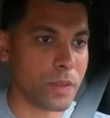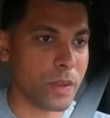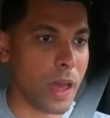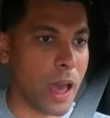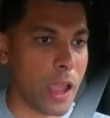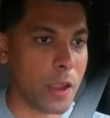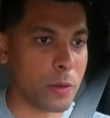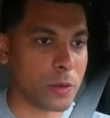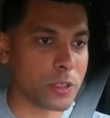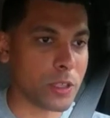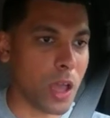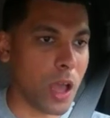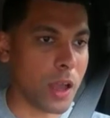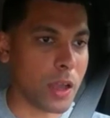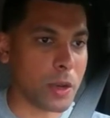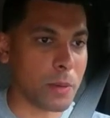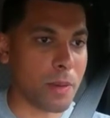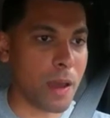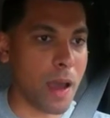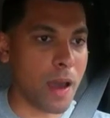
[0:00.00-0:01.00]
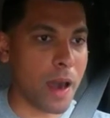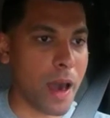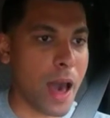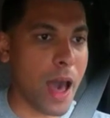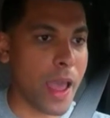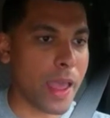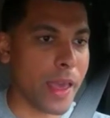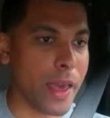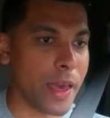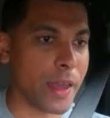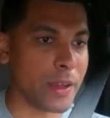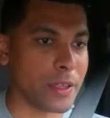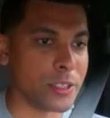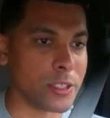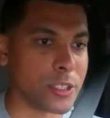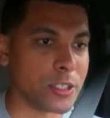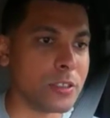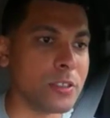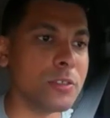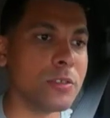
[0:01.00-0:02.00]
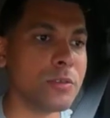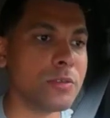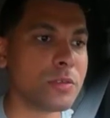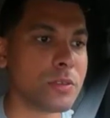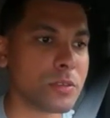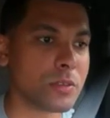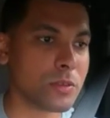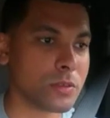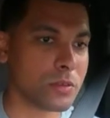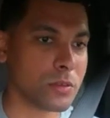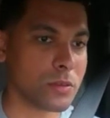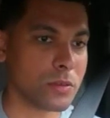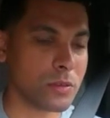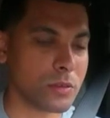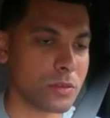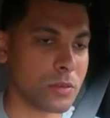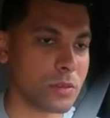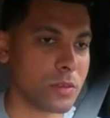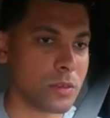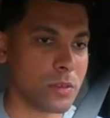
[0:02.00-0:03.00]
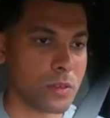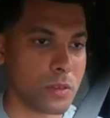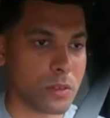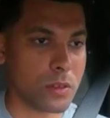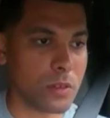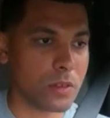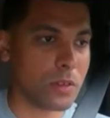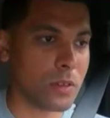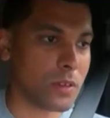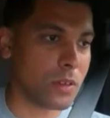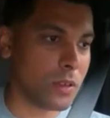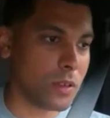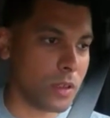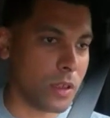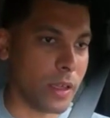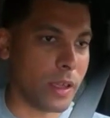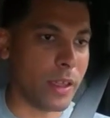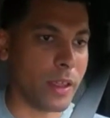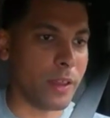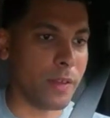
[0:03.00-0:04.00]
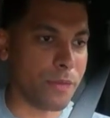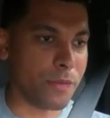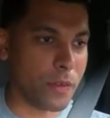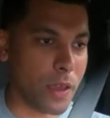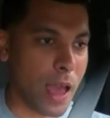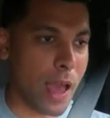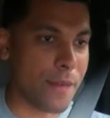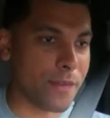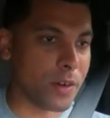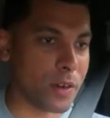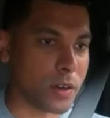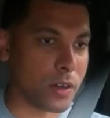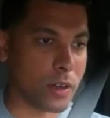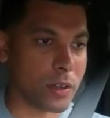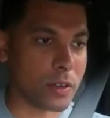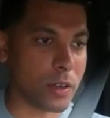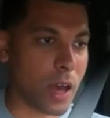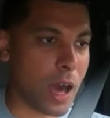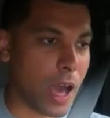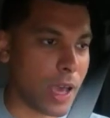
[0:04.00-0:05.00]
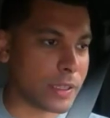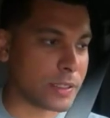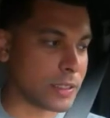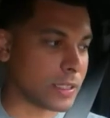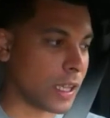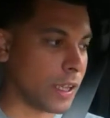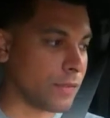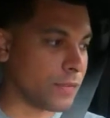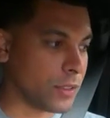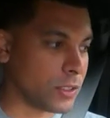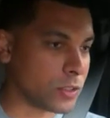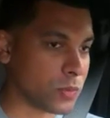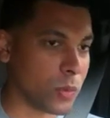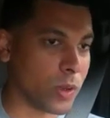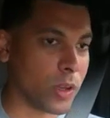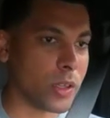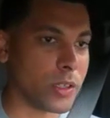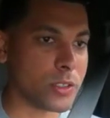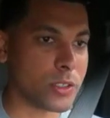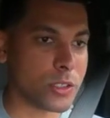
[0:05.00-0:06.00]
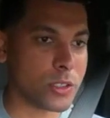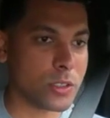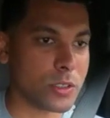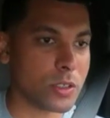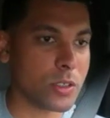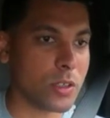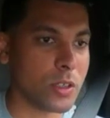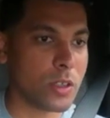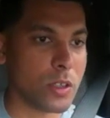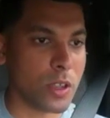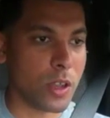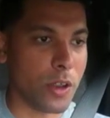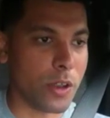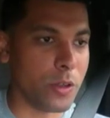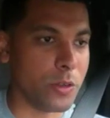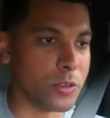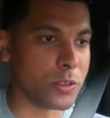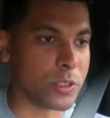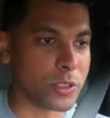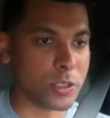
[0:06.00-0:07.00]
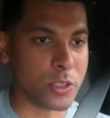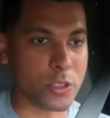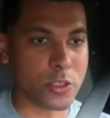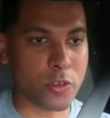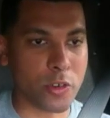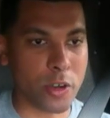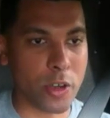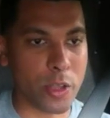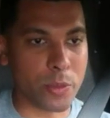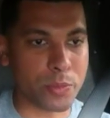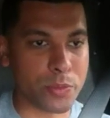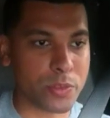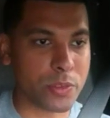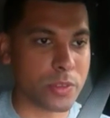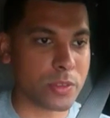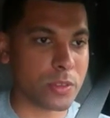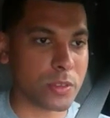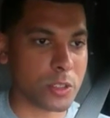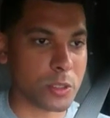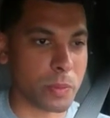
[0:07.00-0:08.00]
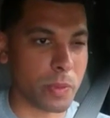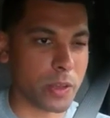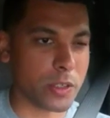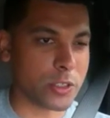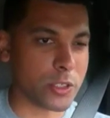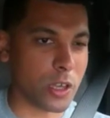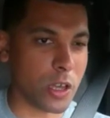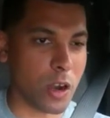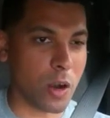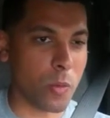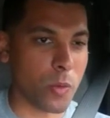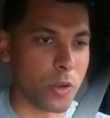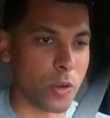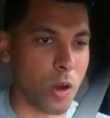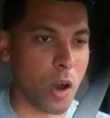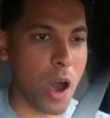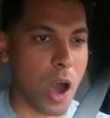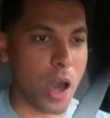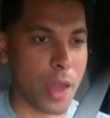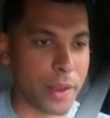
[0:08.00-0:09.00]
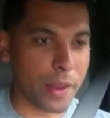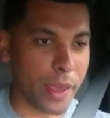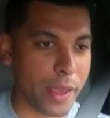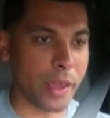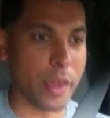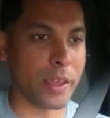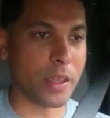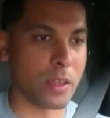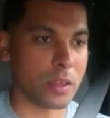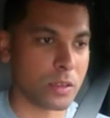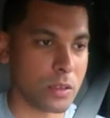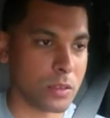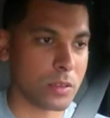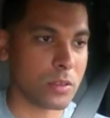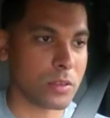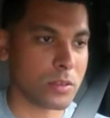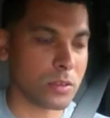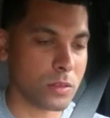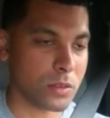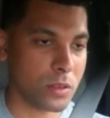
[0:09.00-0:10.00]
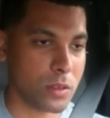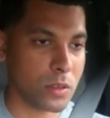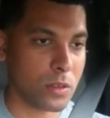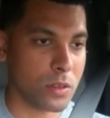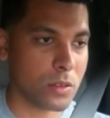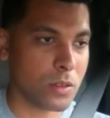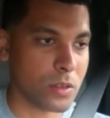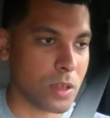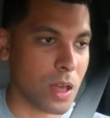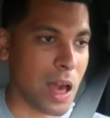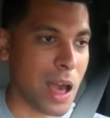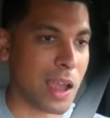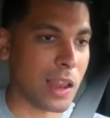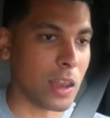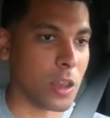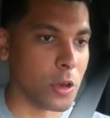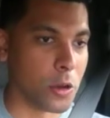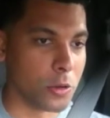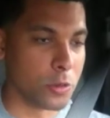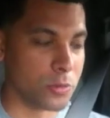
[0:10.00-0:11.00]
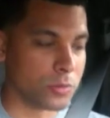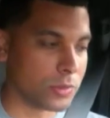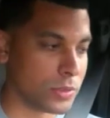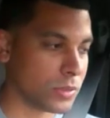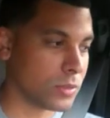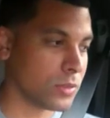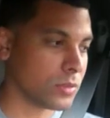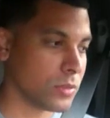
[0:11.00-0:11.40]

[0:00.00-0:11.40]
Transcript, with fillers: Now you are talking about high head issues, and if you have a high safety switch, nuisance trips, especially on a real hot day, high lows.